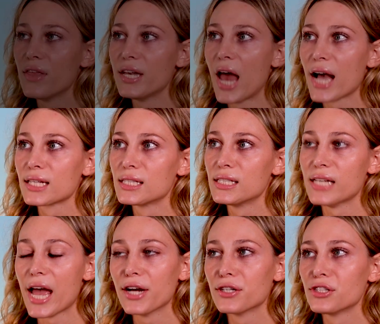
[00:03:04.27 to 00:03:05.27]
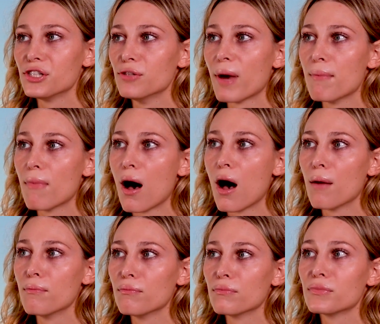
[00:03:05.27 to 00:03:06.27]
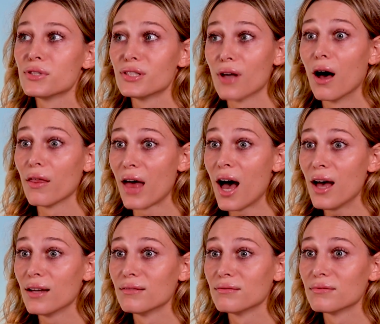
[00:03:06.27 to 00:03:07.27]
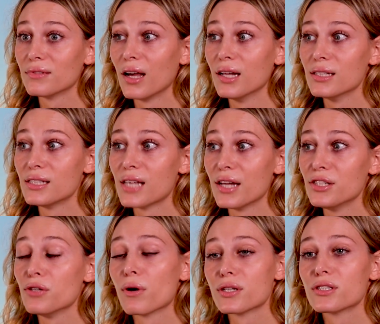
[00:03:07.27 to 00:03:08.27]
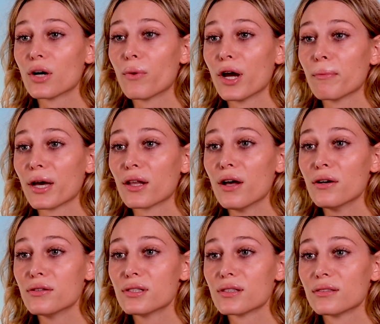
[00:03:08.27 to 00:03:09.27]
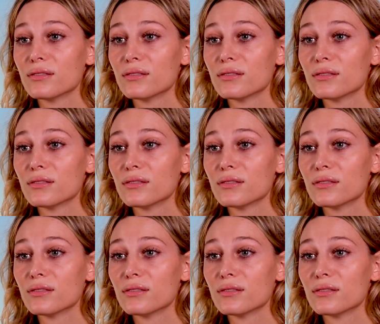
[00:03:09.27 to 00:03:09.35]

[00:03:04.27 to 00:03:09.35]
the next day or two, my mom saw that and said, "Do you want to start wearing my clothes?"